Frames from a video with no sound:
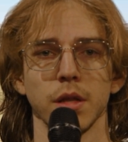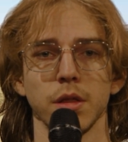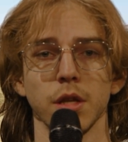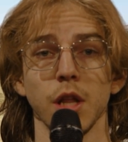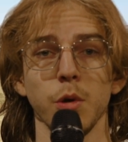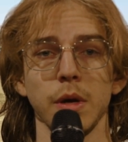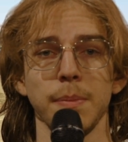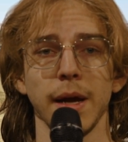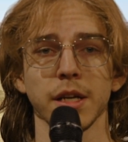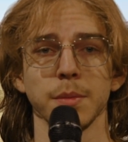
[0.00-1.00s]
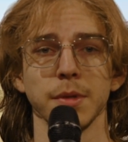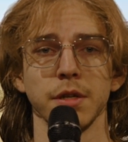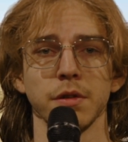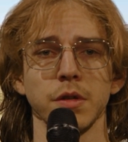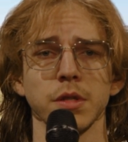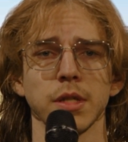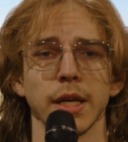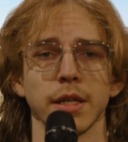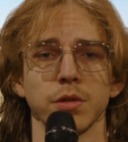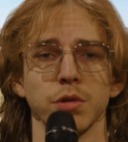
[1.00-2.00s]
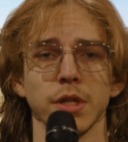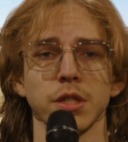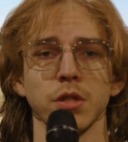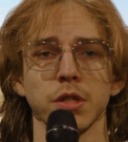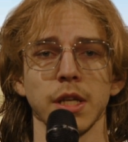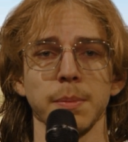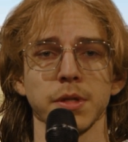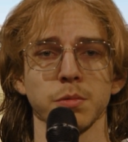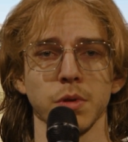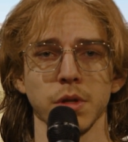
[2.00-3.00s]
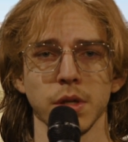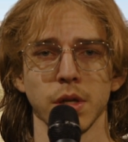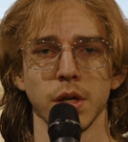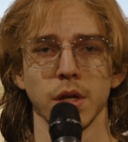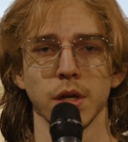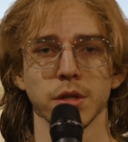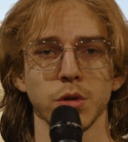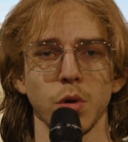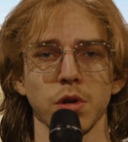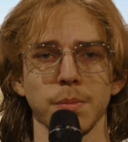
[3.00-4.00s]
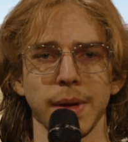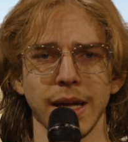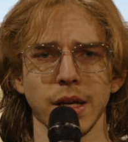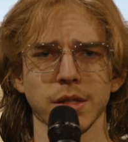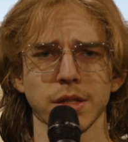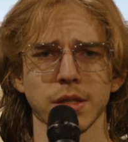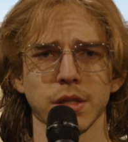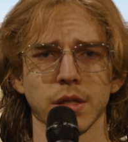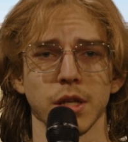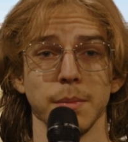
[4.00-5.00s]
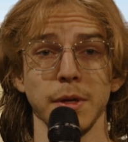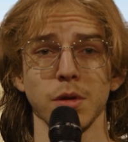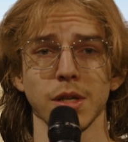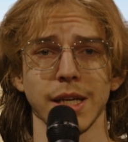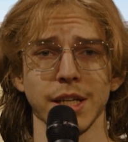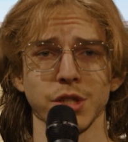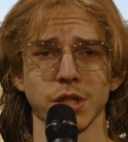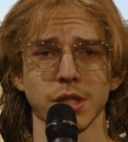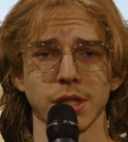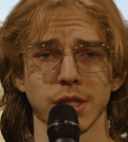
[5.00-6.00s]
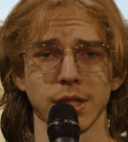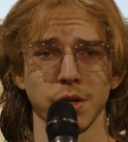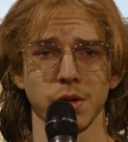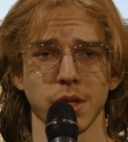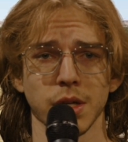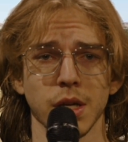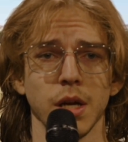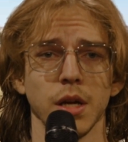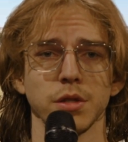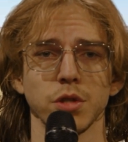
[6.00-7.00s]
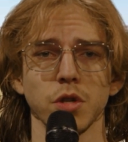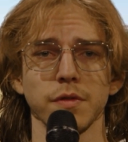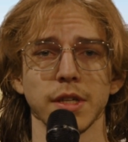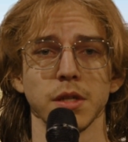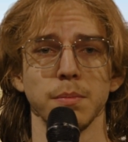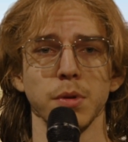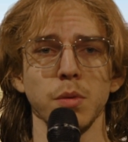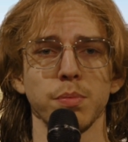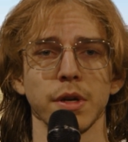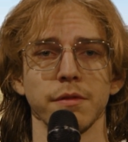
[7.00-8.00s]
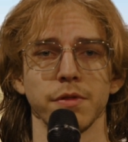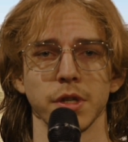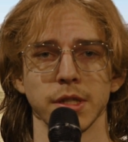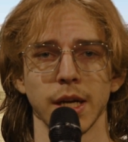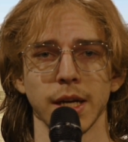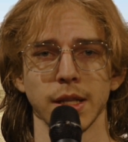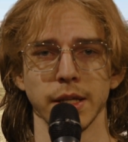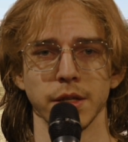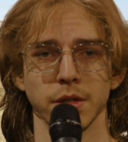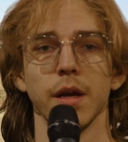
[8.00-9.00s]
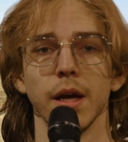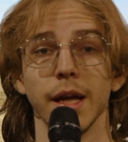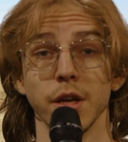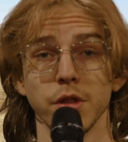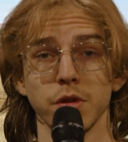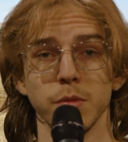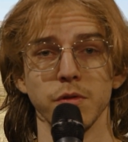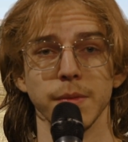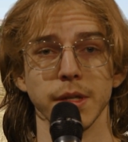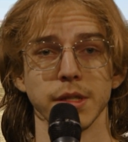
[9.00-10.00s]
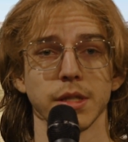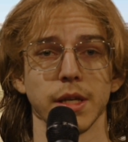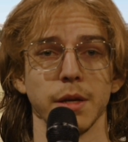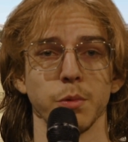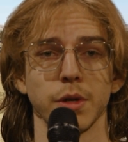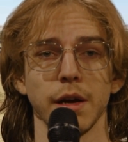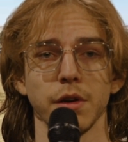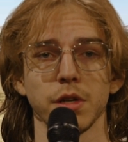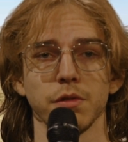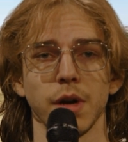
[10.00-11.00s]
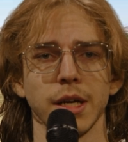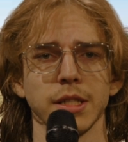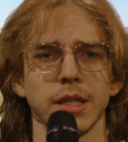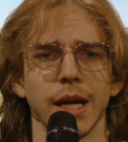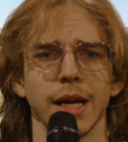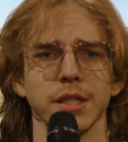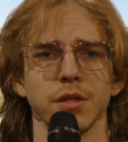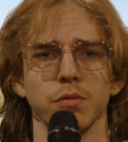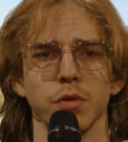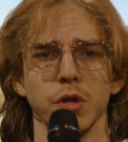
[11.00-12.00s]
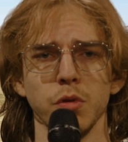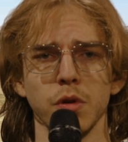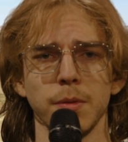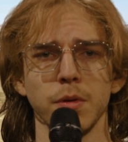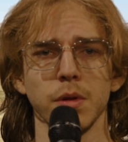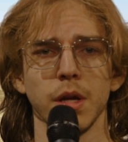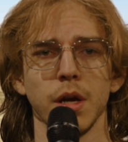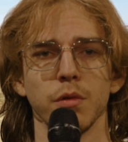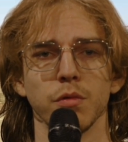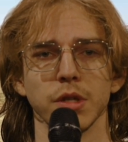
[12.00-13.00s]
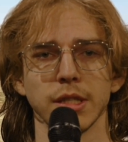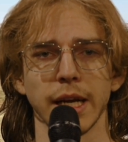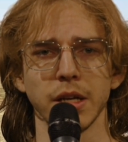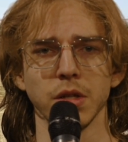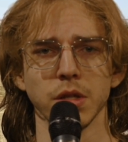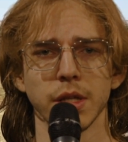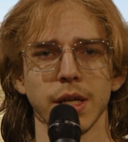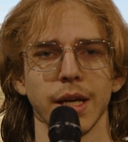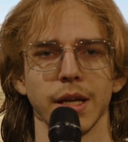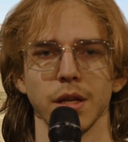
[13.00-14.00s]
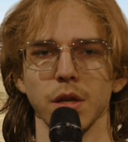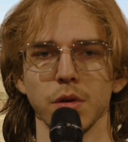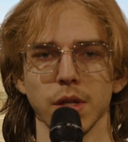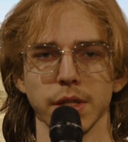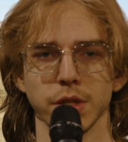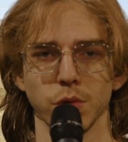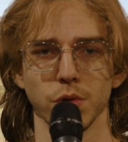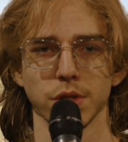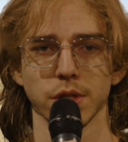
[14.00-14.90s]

The low-impact materials like traditional tipis wood, solar panels, communal kitchens, etc., served as a blueprint for design leaders and other movements, and were characterized as renewable, recycled, and locally sourced.